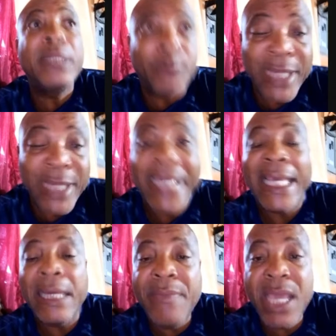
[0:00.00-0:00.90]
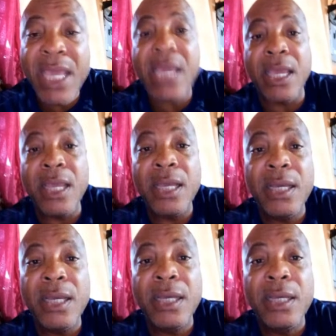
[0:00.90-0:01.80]
would kill me.
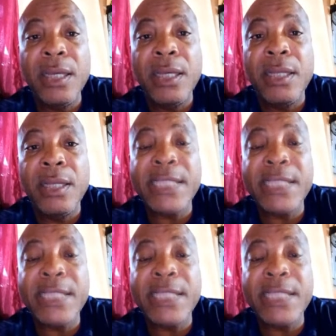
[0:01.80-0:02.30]
So I